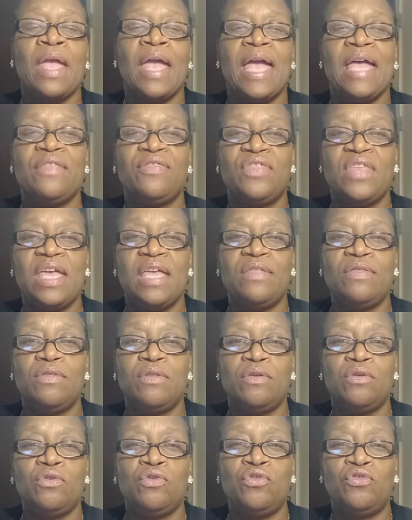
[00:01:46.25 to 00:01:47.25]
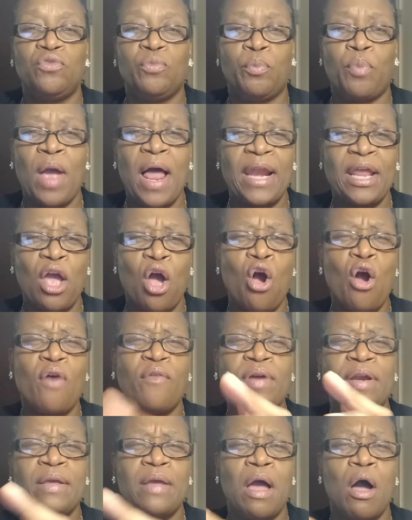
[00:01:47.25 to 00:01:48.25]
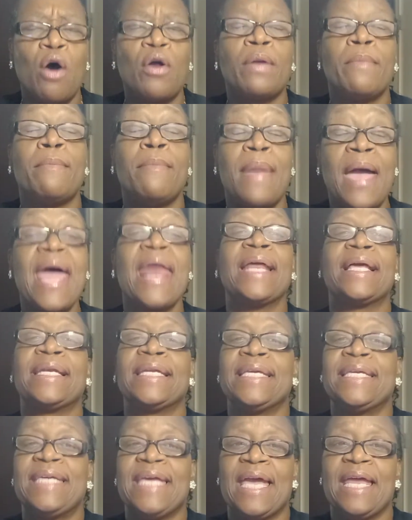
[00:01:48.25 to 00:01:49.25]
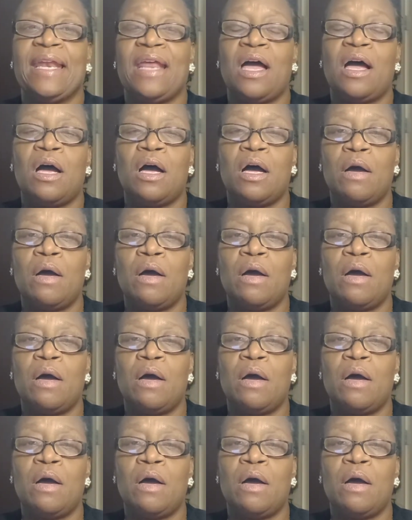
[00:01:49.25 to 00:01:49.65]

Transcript: and then you should probably already automatically get